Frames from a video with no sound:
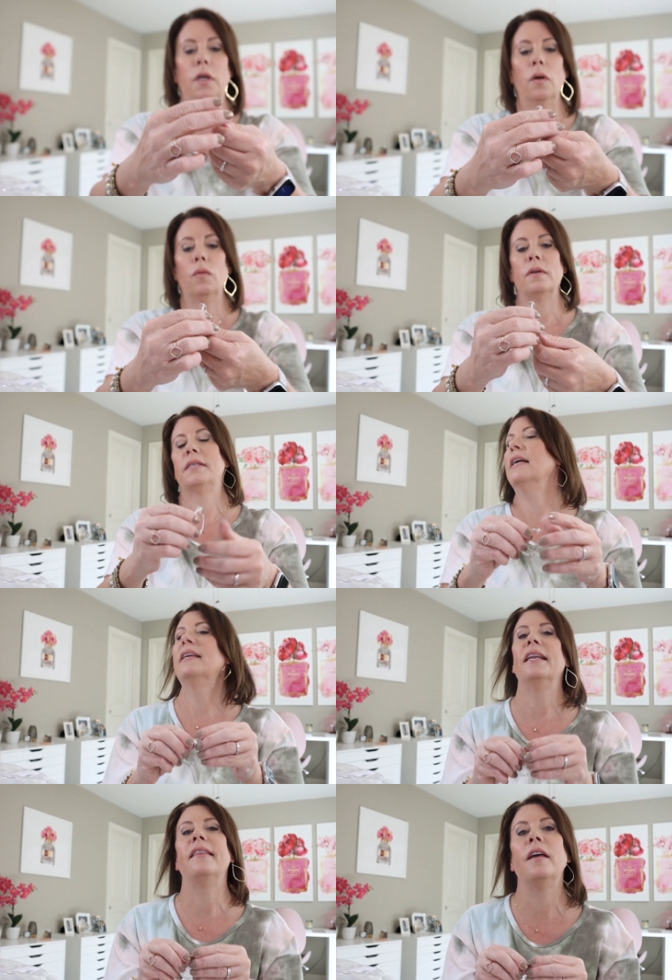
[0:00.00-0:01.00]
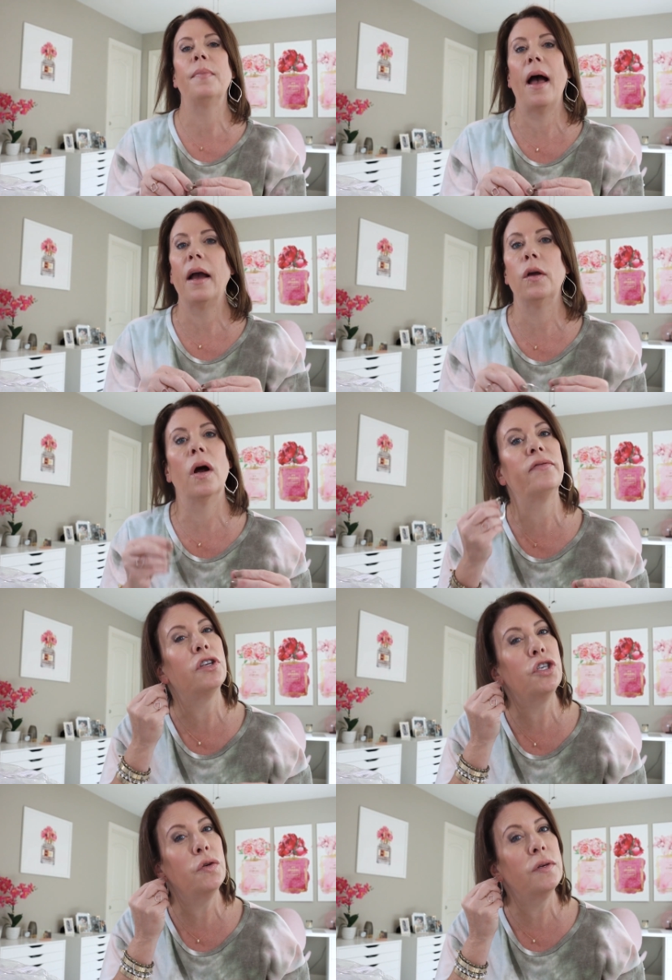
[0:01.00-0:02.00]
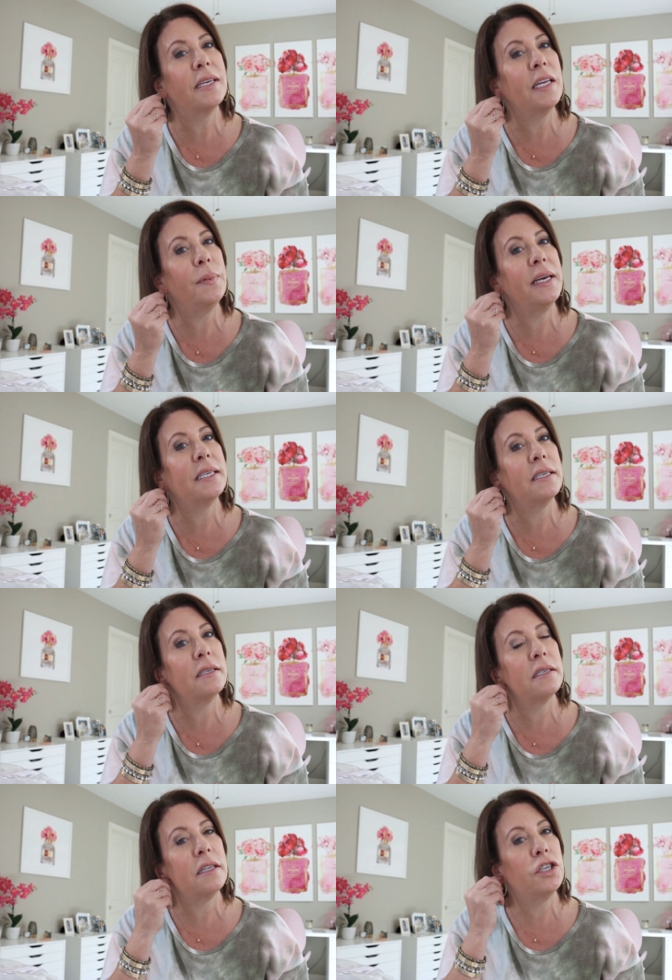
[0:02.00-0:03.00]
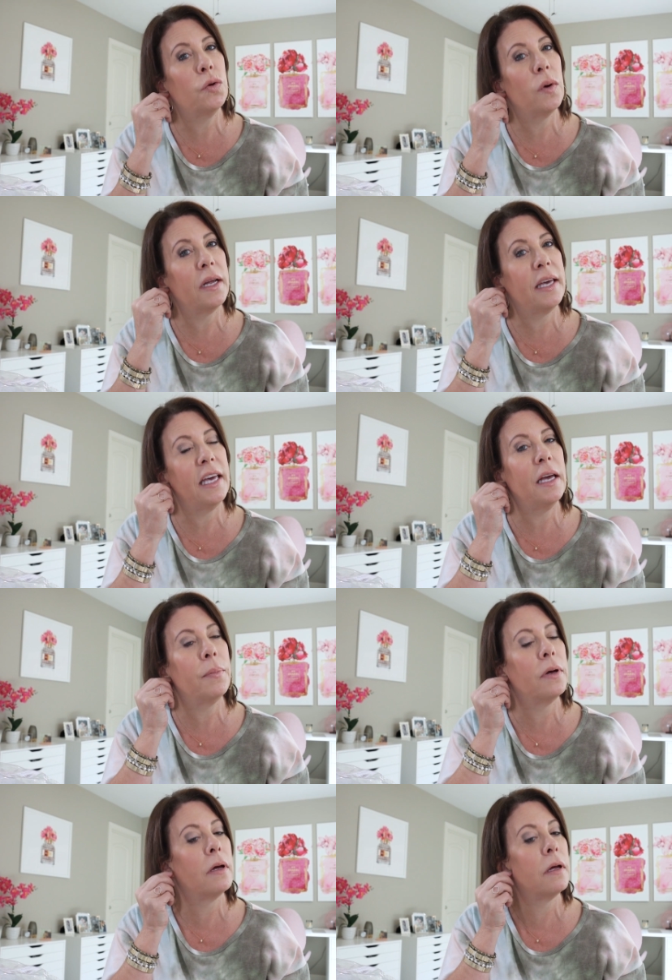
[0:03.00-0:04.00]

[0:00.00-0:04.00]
you don't send anything back. You don't have to choose any pieces that you want to keep